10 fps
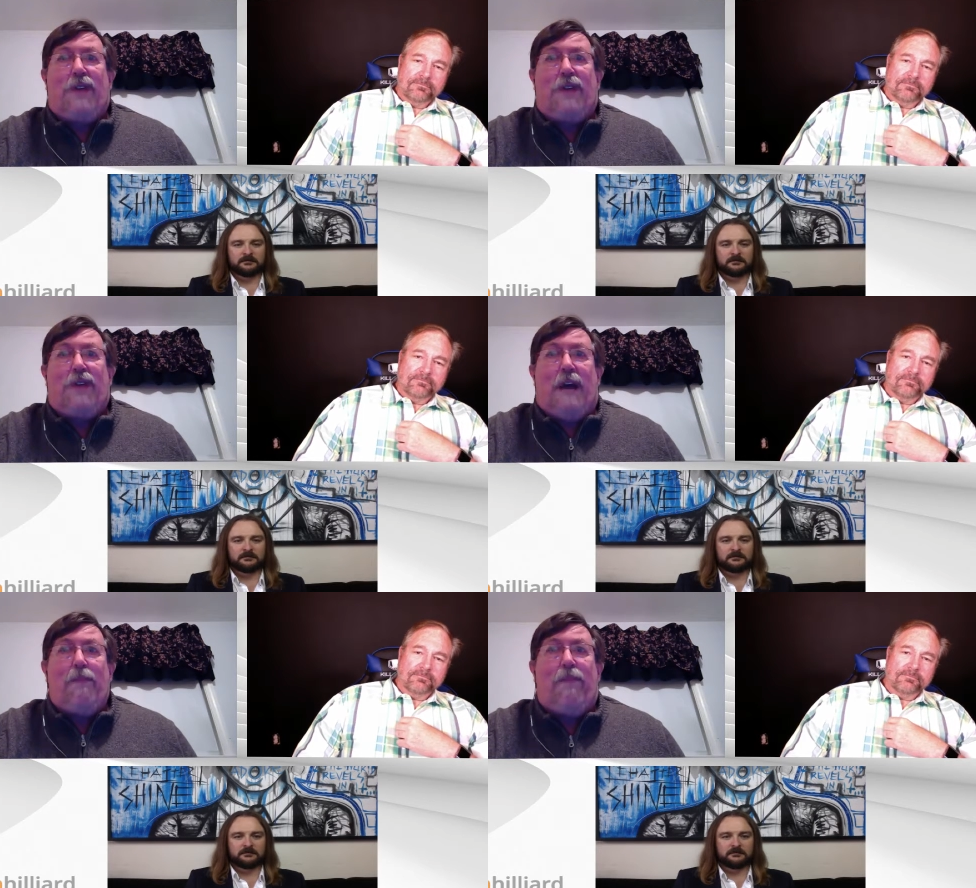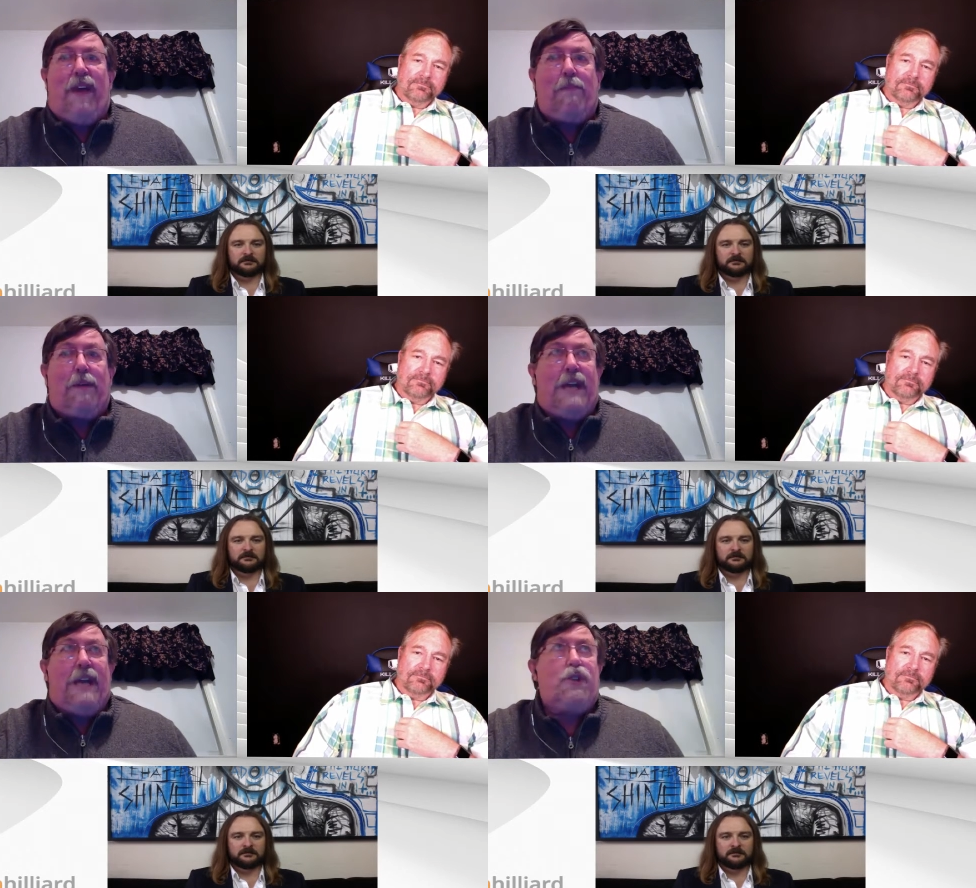Speaker 1: It's an ideal type
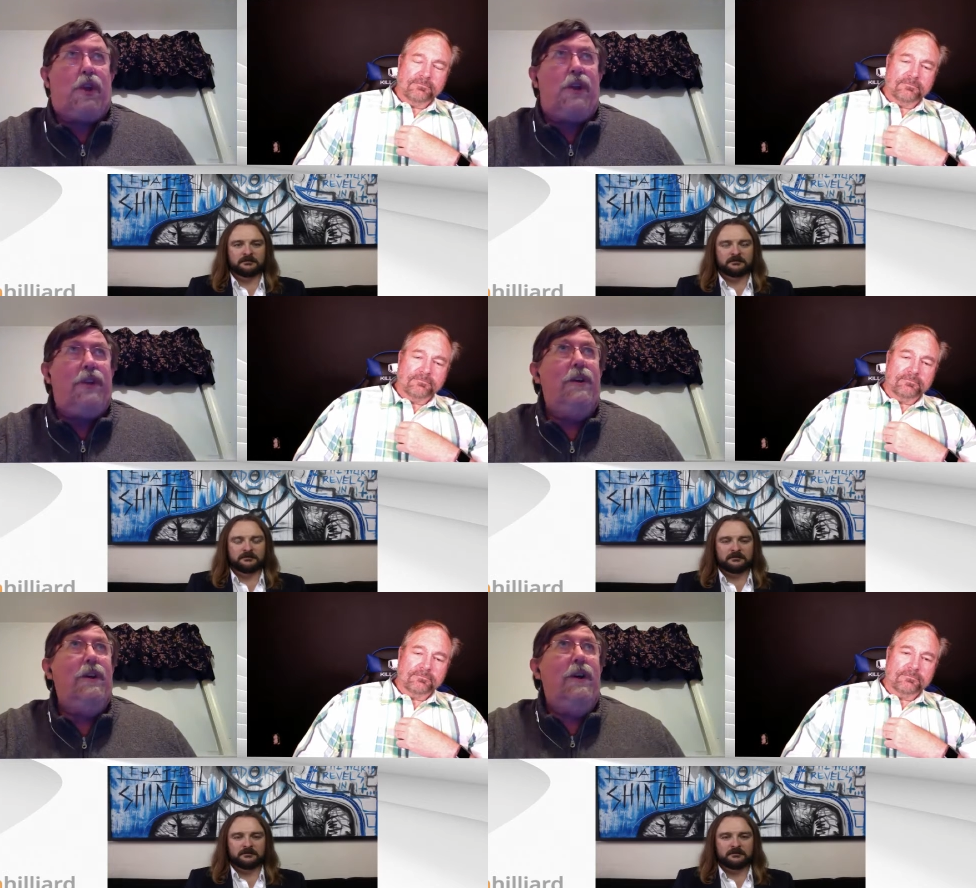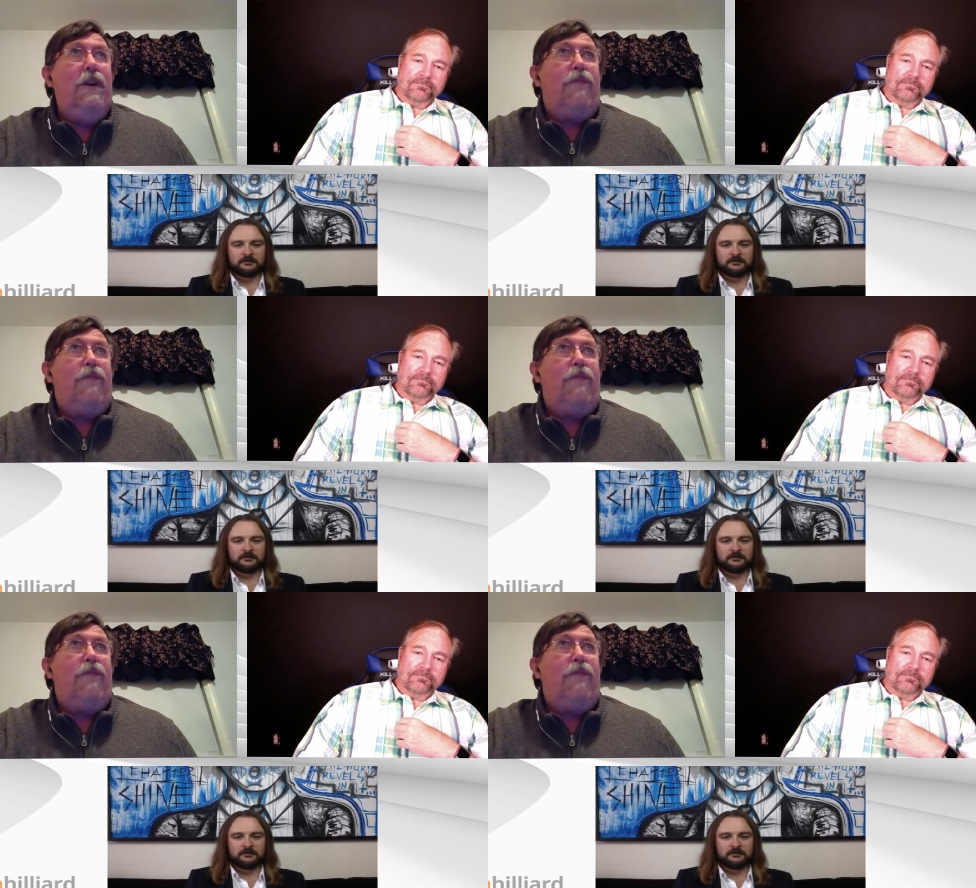of application